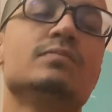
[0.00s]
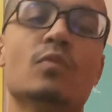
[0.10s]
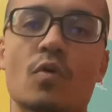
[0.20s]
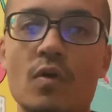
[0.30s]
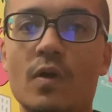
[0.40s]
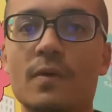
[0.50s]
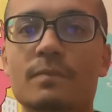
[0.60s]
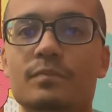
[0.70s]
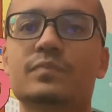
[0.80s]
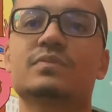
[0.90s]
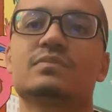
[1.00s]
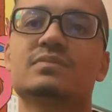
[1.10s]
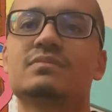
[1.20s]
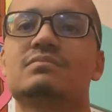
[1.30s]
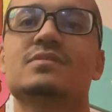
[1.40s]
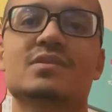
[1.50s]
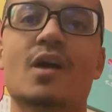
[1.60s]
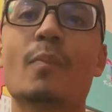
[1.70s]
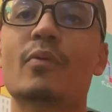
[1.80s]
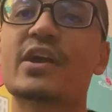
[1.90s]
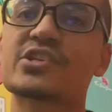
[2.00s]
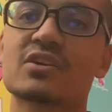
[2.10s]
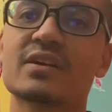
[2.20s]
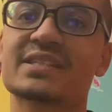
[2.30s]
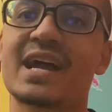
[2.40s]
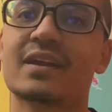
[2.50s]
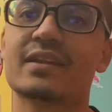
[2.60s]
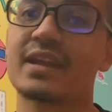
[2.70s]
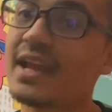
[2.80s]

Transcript: more upper echelon talent.